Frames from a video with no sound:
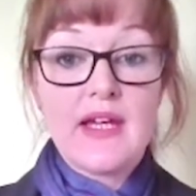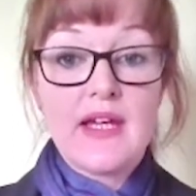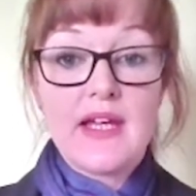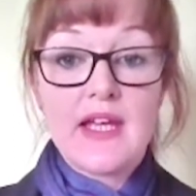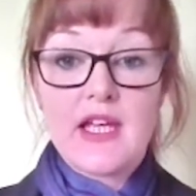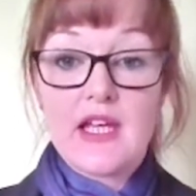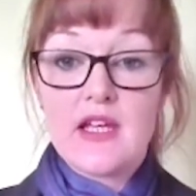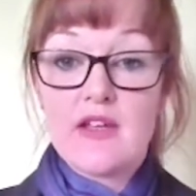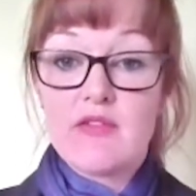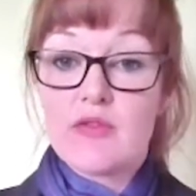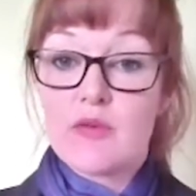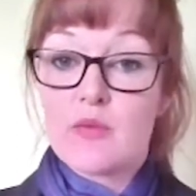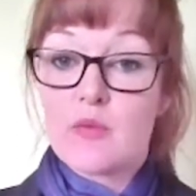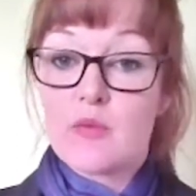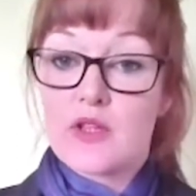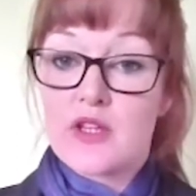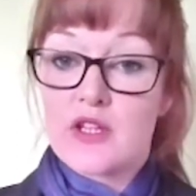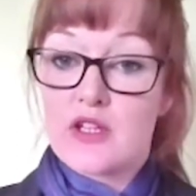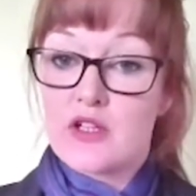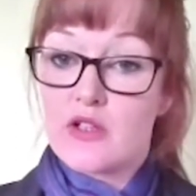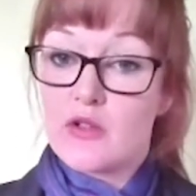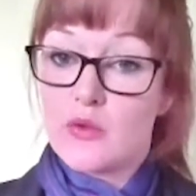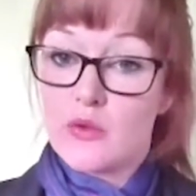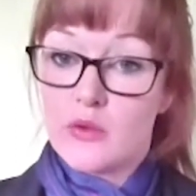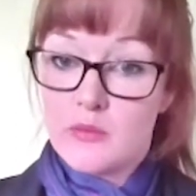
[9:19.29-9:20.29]
even
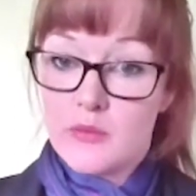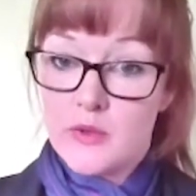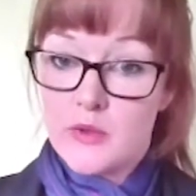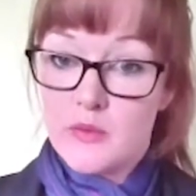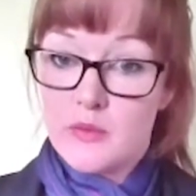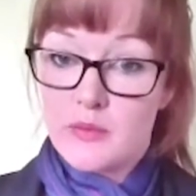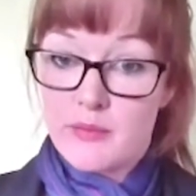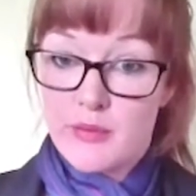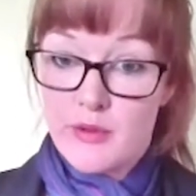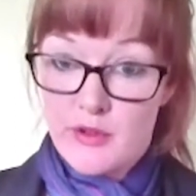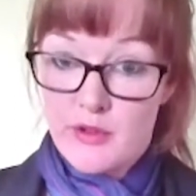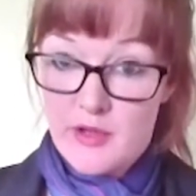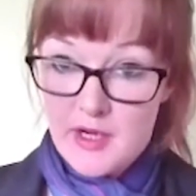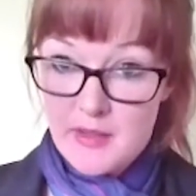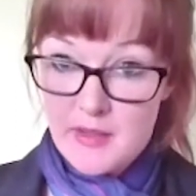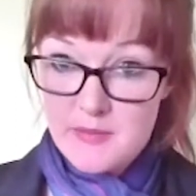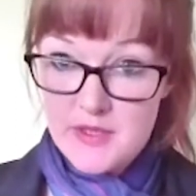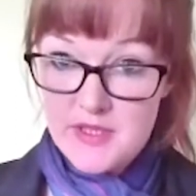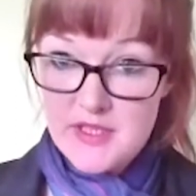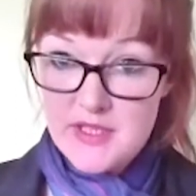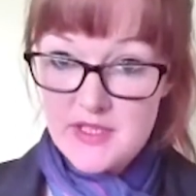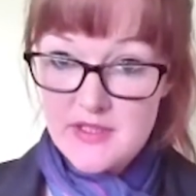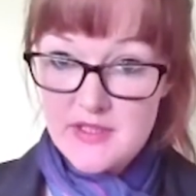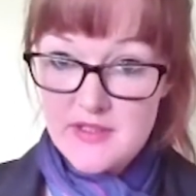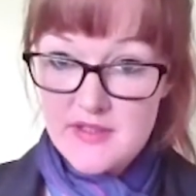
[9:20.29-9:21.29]
within normal
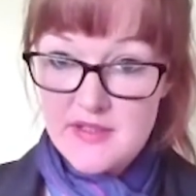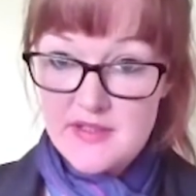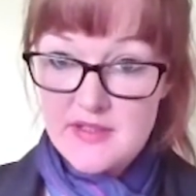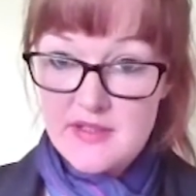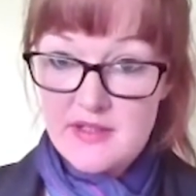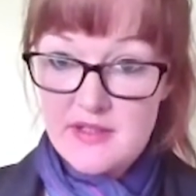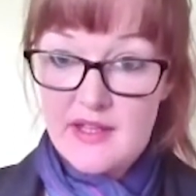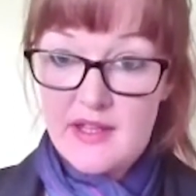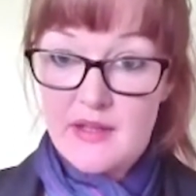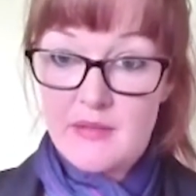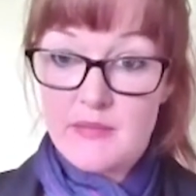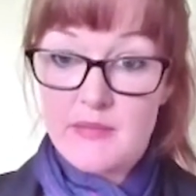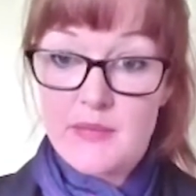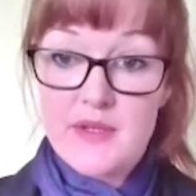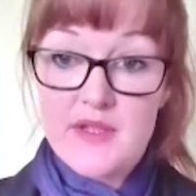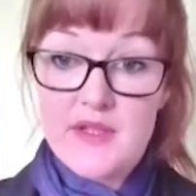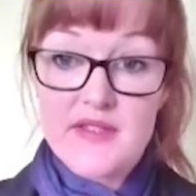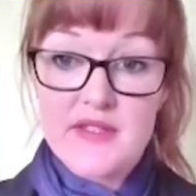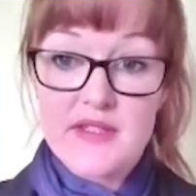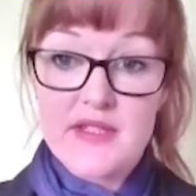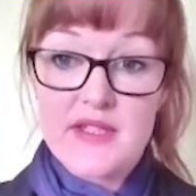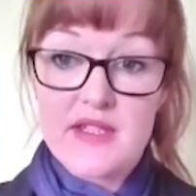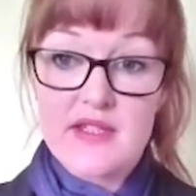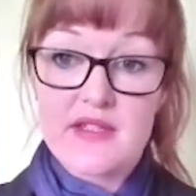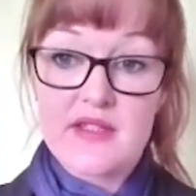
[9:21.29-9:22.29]
parameters, and
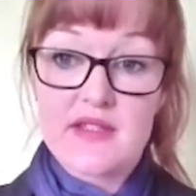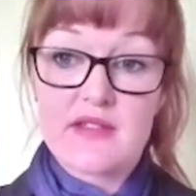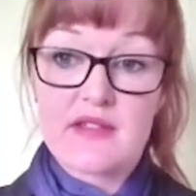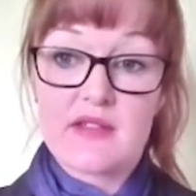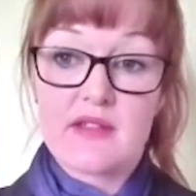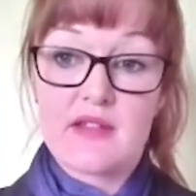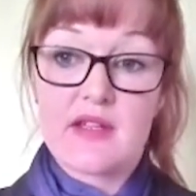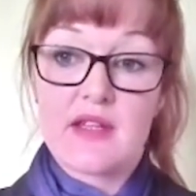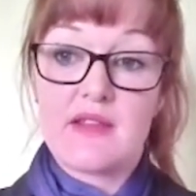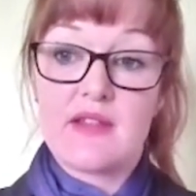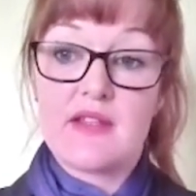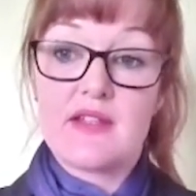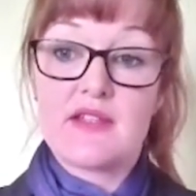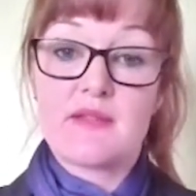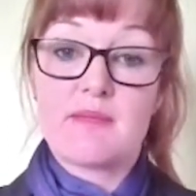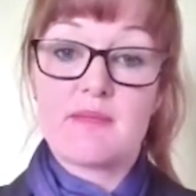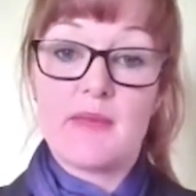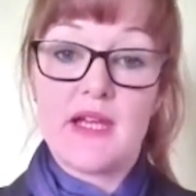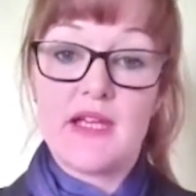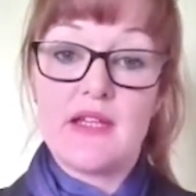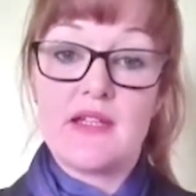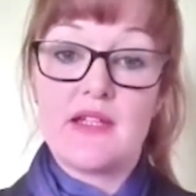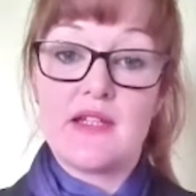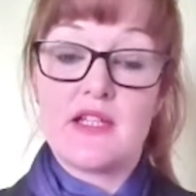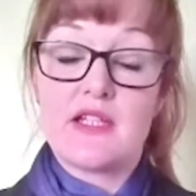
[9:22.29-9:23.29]
persists, then this
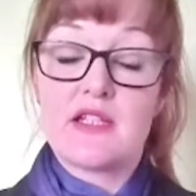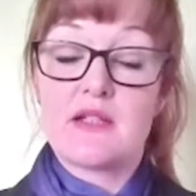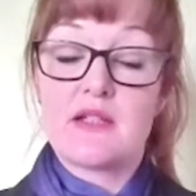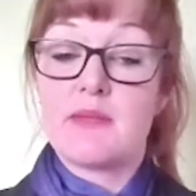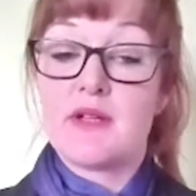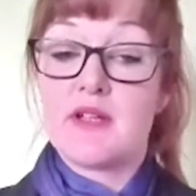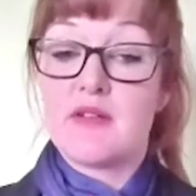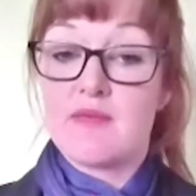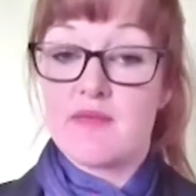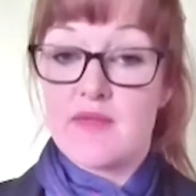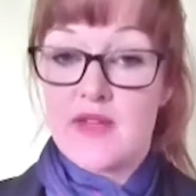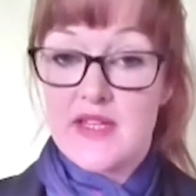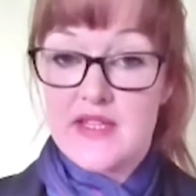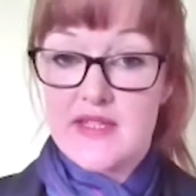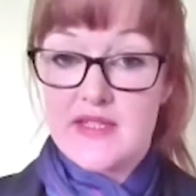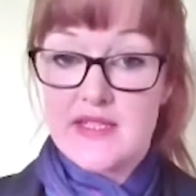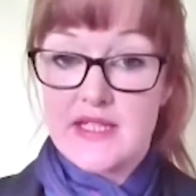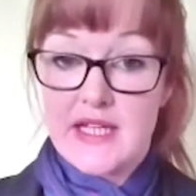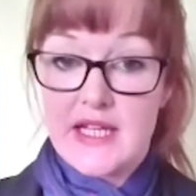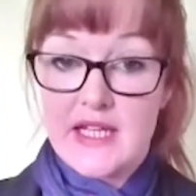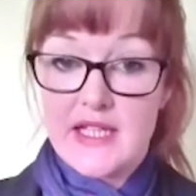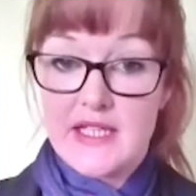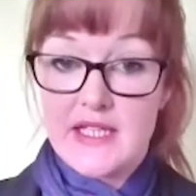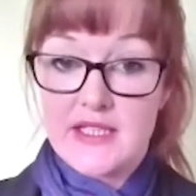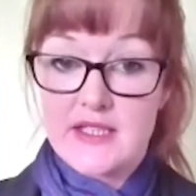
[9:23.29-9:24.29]
may need to be
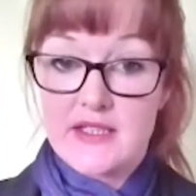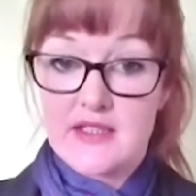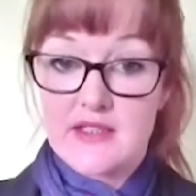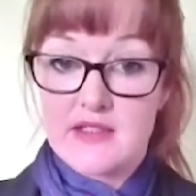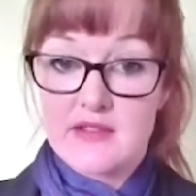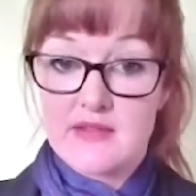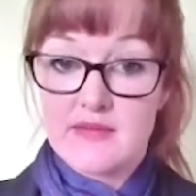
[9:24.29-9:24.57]
investigated.